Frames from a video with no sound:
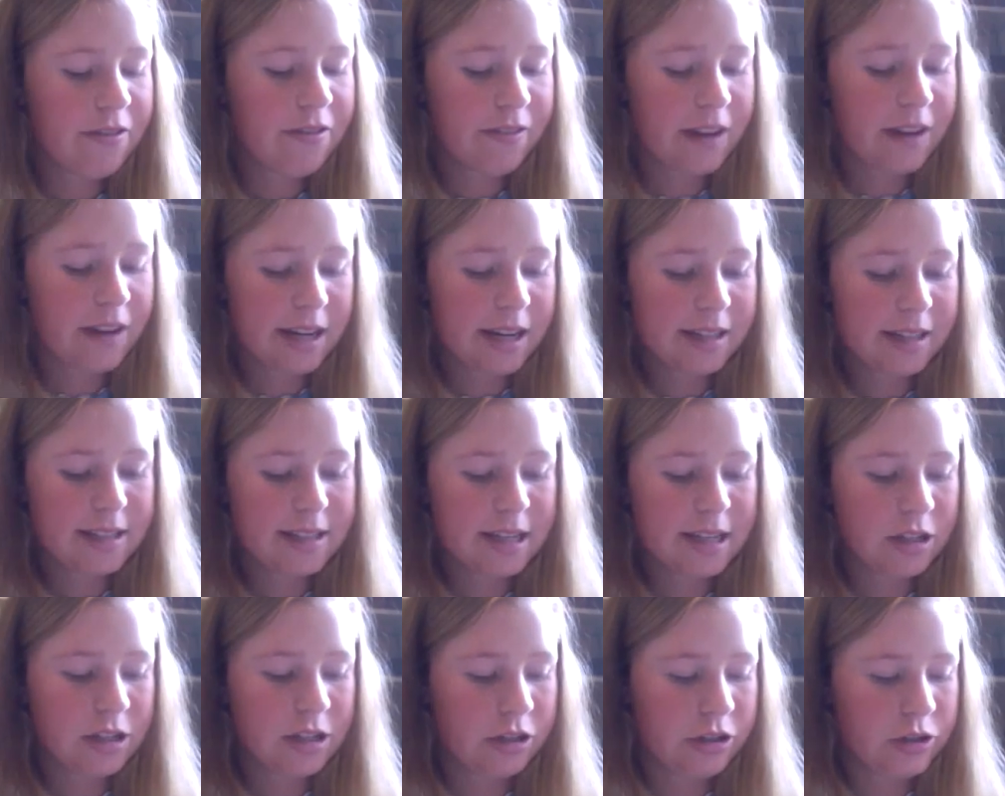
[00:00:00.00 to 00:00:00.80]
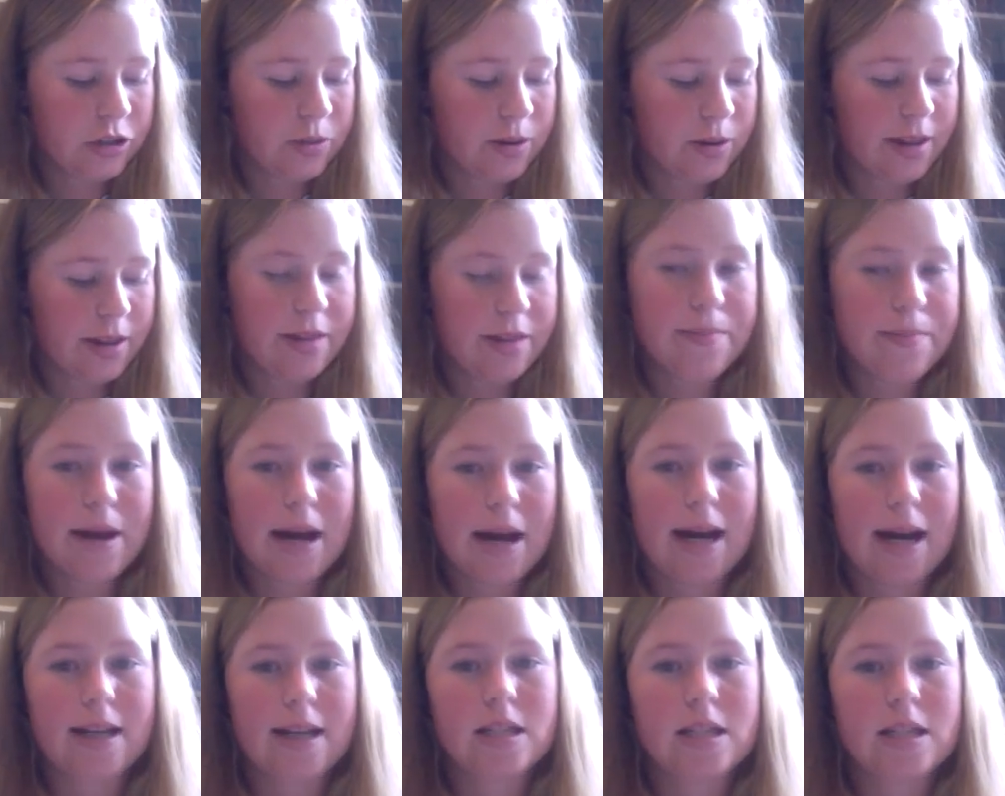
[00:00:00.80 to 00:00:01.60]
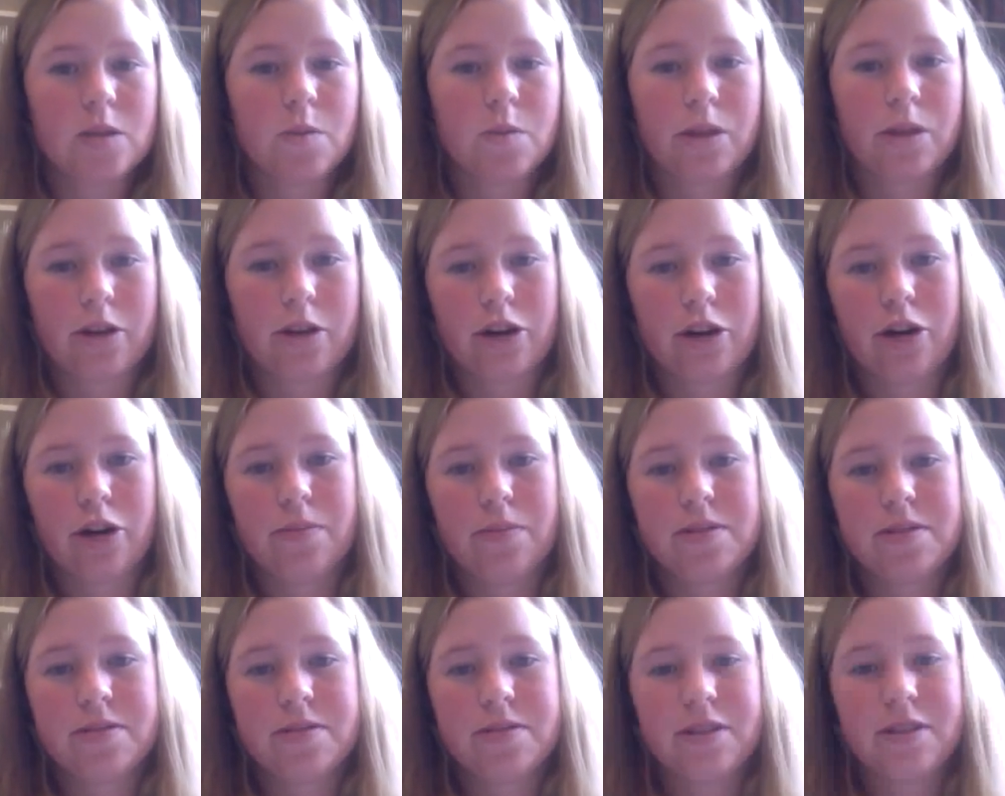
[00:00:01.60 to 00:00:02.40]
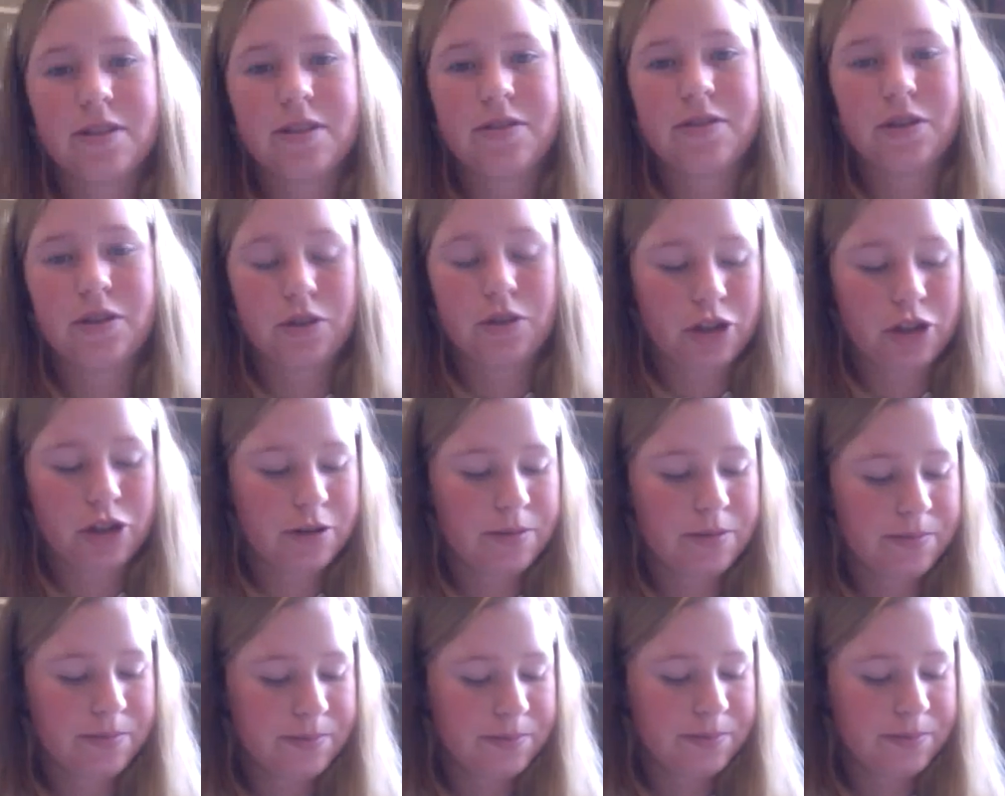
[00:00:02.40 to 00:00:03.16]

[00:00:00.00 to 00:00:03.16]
fighting to intertwine the past with their hopes for the future.